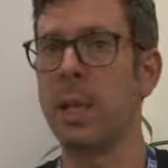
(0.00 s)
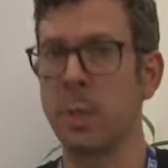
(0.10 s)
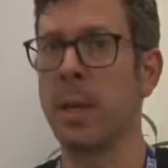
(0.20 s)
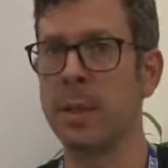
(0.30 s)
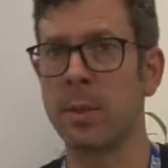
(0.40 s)

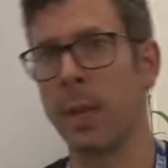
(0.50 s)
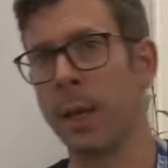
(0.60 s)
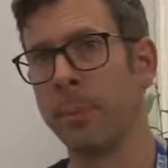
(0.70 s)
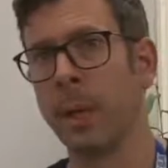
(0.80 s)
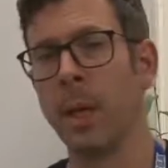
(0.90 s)
Egypt is
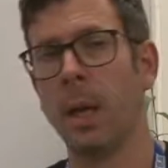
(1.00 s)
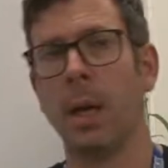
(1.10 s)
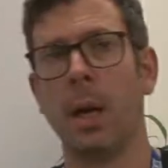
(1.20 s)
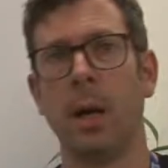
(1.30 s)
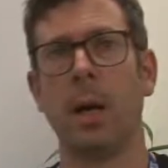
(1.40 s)
today.
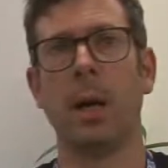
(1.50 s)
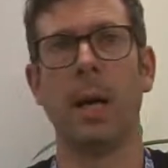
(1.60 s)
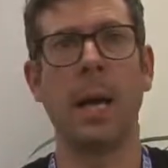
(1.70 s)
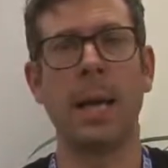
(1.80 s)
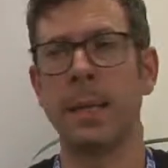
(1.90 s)

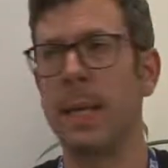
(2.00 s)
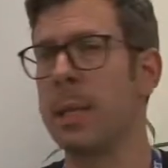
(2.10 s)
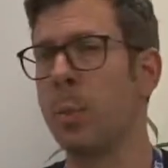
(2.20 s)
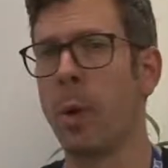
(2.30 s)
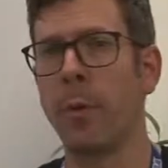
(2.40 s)
And
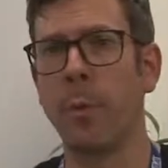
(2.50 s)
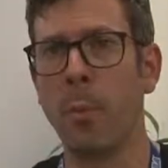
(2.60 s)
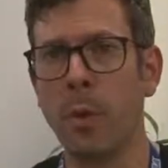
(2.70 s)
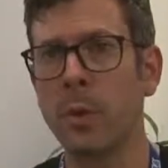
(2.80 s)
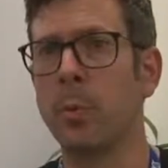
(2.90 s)
it's one of the
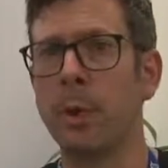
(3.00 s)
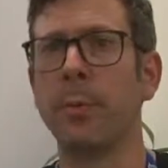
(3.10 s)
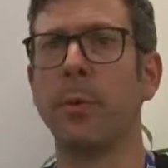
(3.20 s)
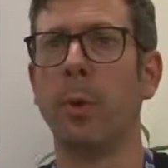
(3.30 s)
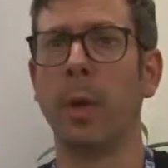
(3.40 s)
most
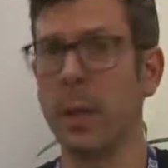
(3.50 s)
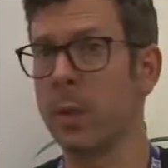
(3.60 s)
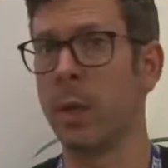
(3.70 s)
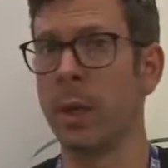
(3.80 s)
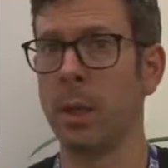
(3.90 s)
beautiful
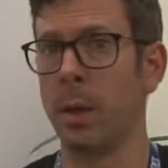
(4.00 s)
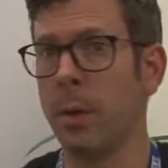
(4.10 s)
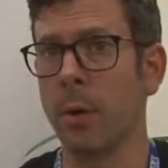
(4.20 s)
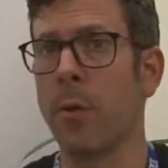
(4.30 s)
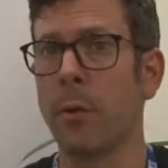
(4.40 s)
history
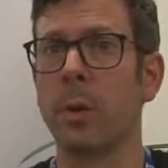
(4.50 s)
on earth,